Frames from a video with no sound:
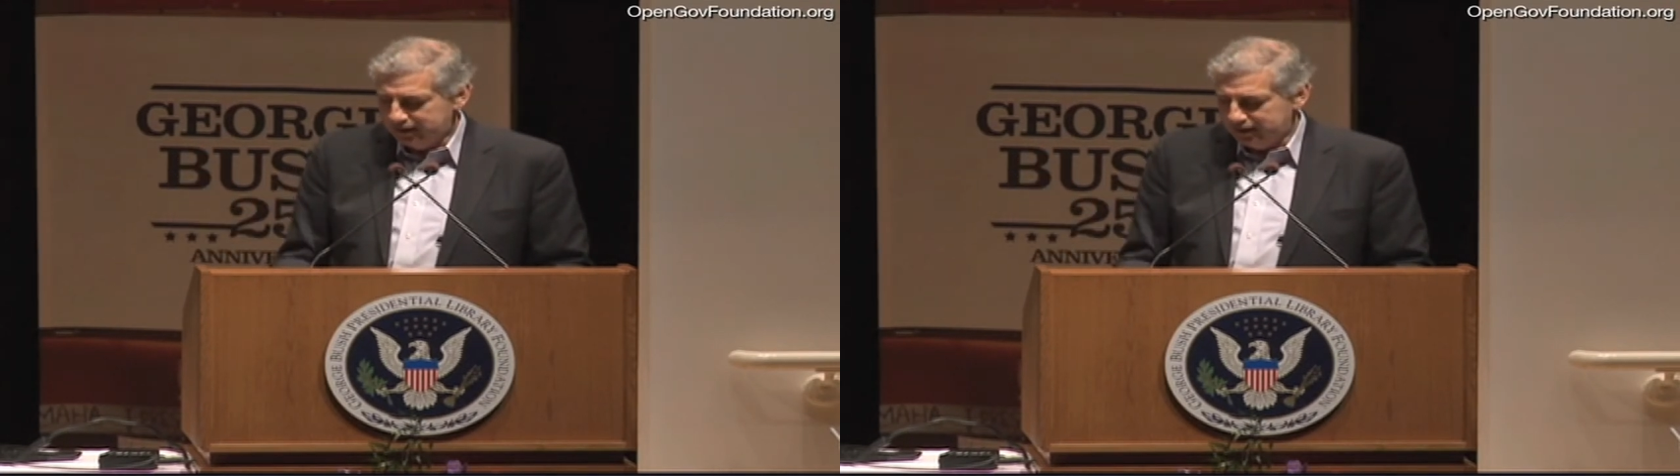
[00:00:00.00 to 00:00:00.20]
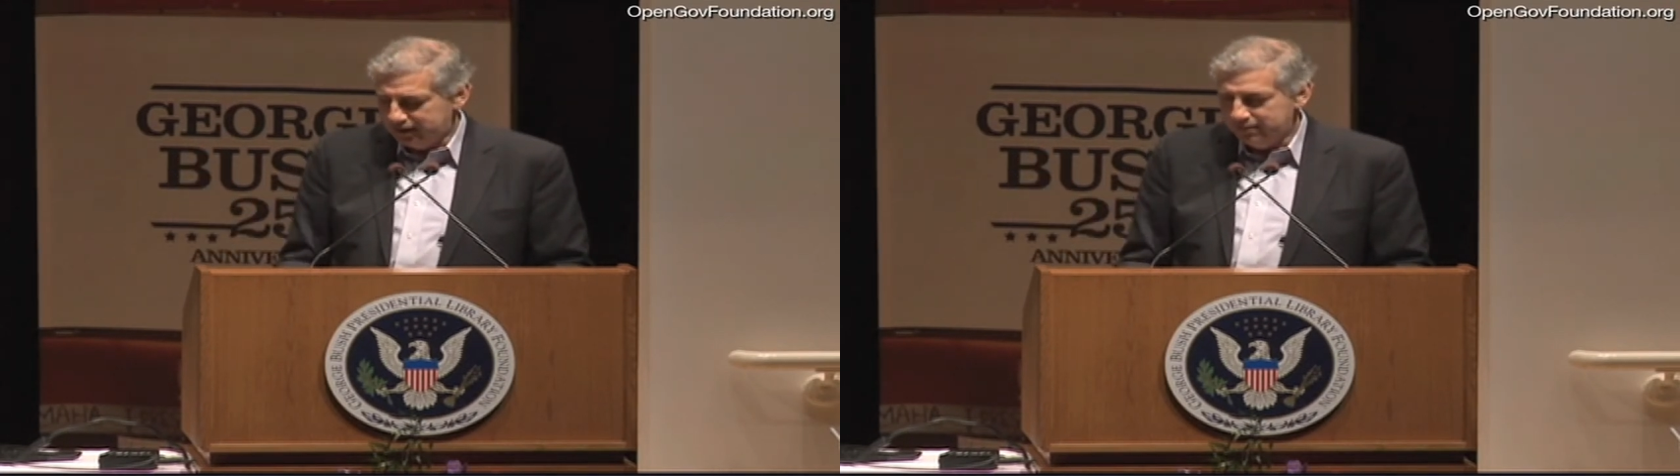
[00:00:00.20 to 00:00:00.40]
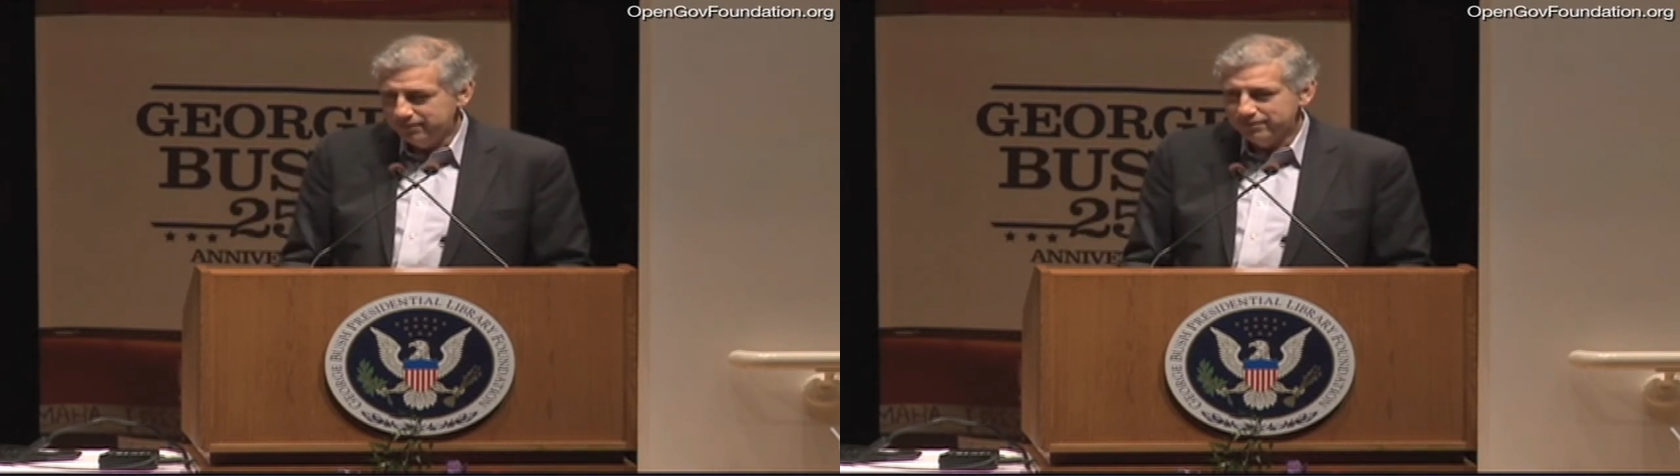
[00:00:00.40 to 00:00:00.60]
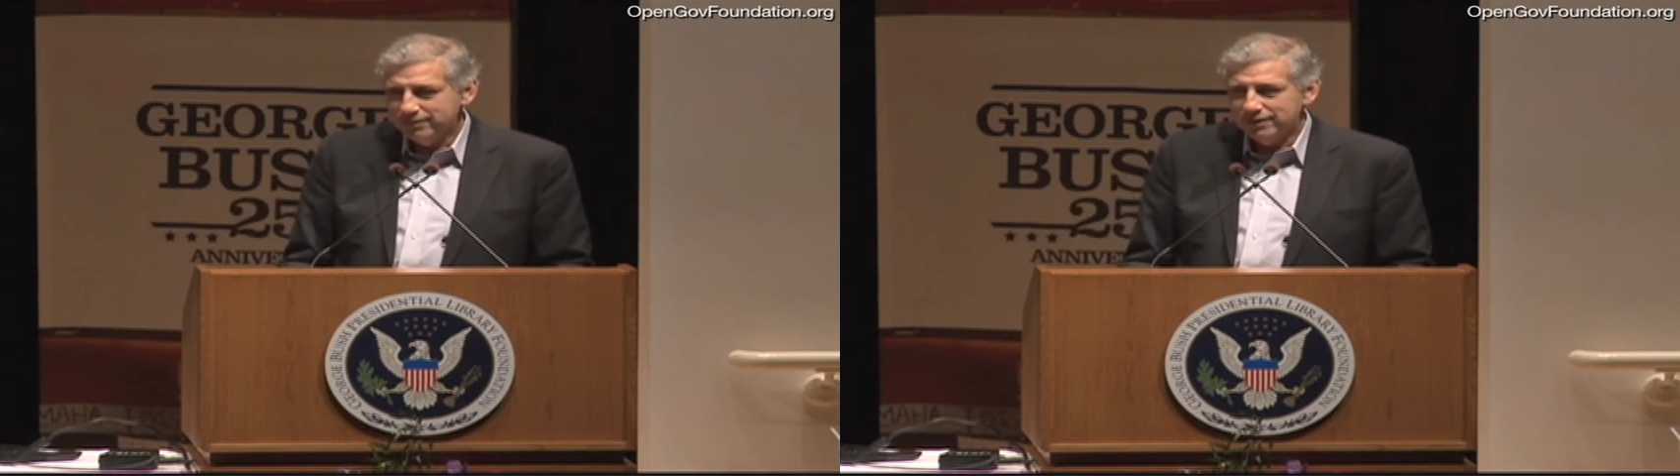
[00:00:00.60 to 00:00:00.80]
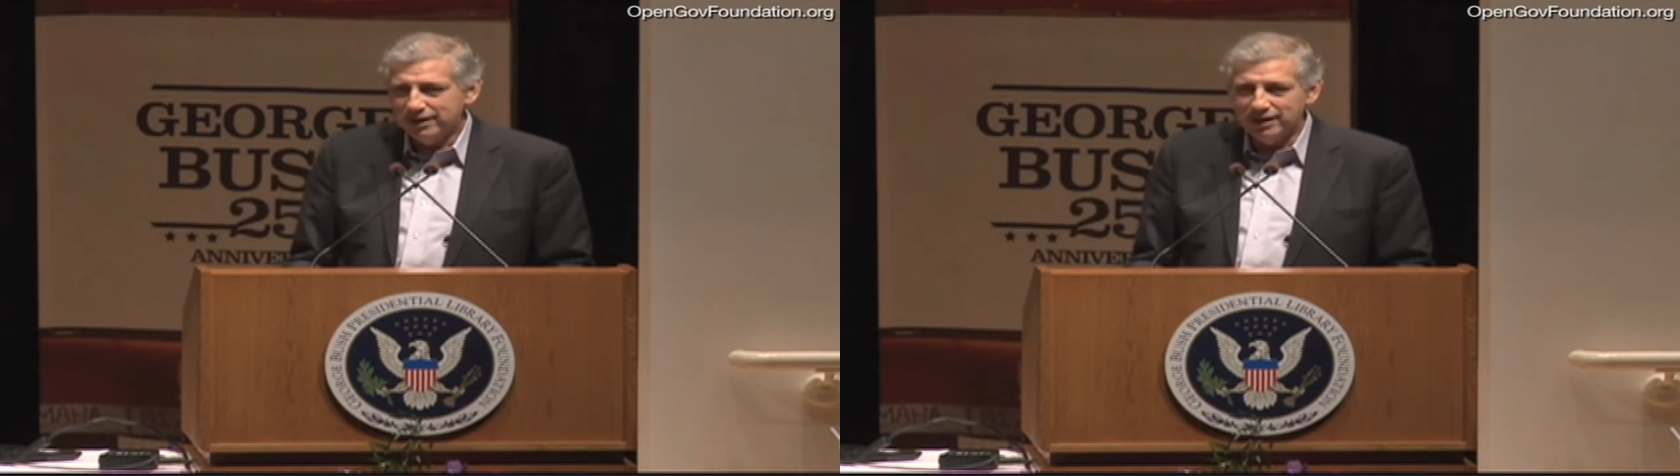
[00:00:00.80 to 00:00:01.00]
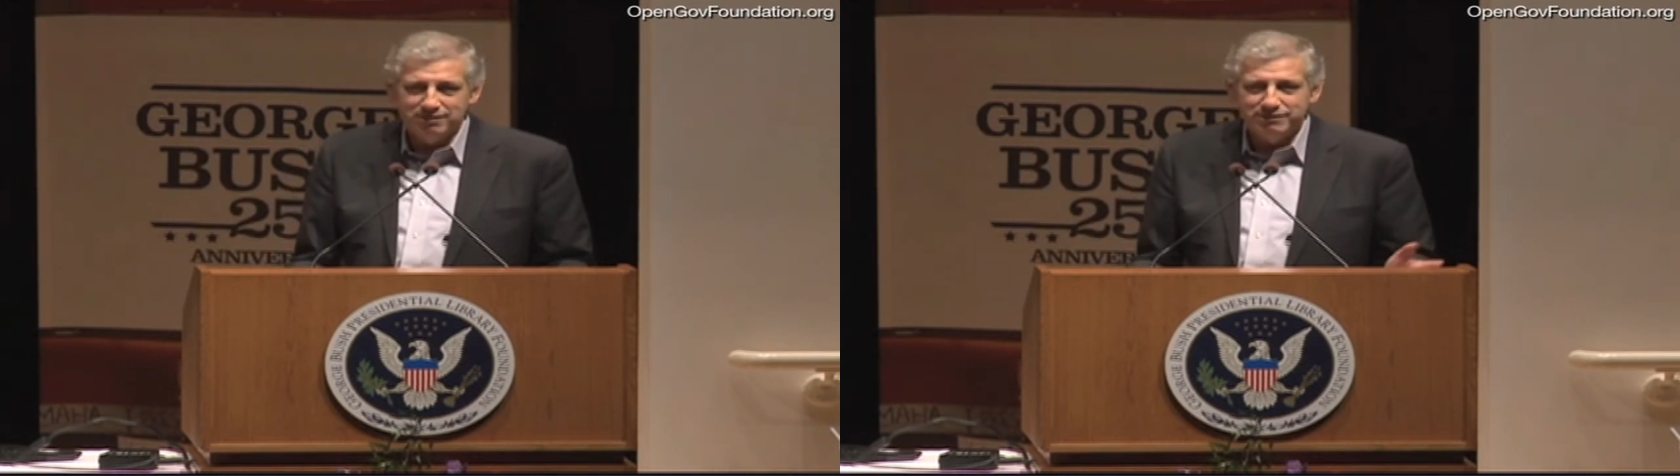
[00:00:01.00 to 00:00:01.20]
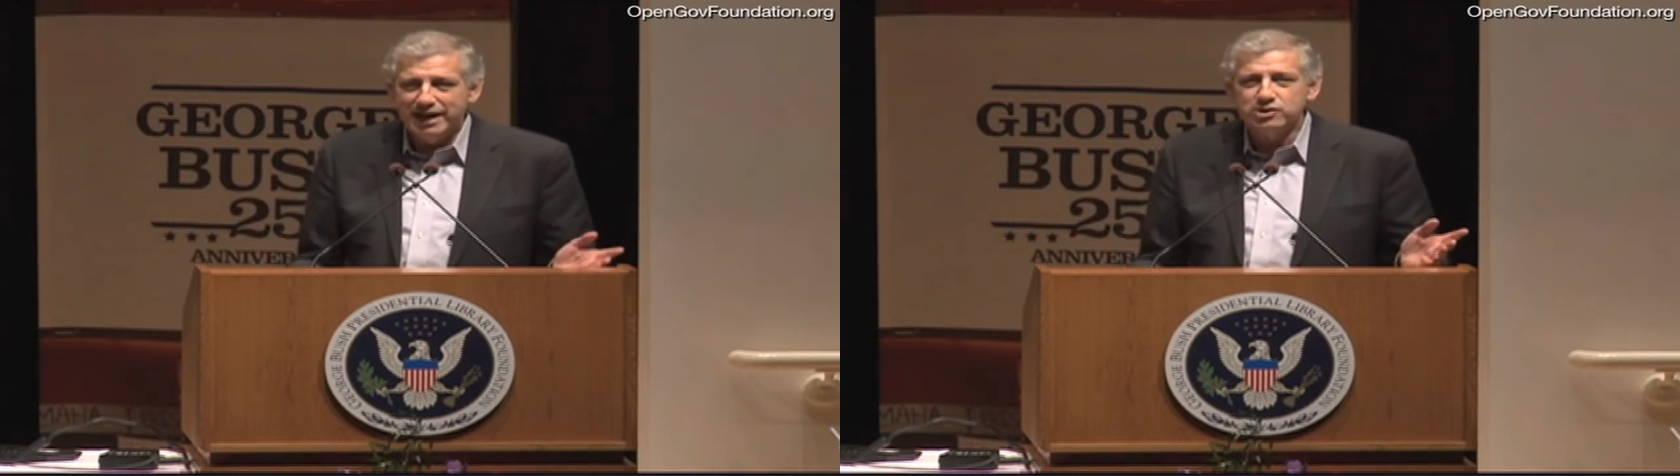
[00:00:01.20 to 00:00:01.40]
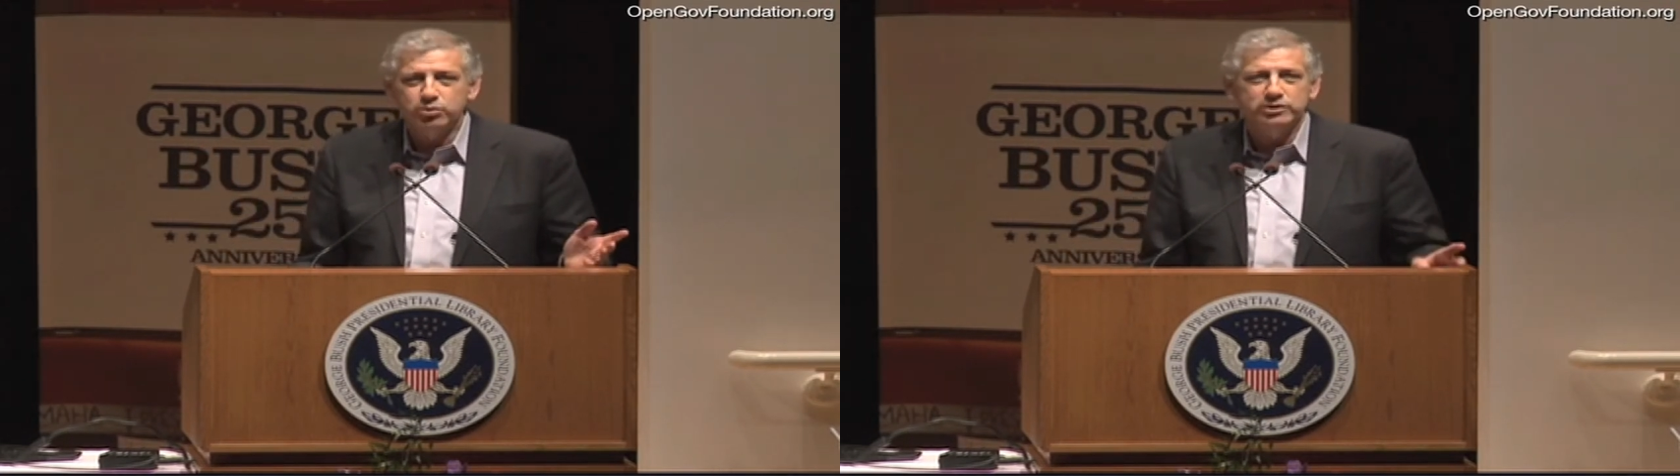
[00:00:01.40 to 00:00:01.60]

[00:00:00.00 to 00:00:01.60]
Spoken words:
And that's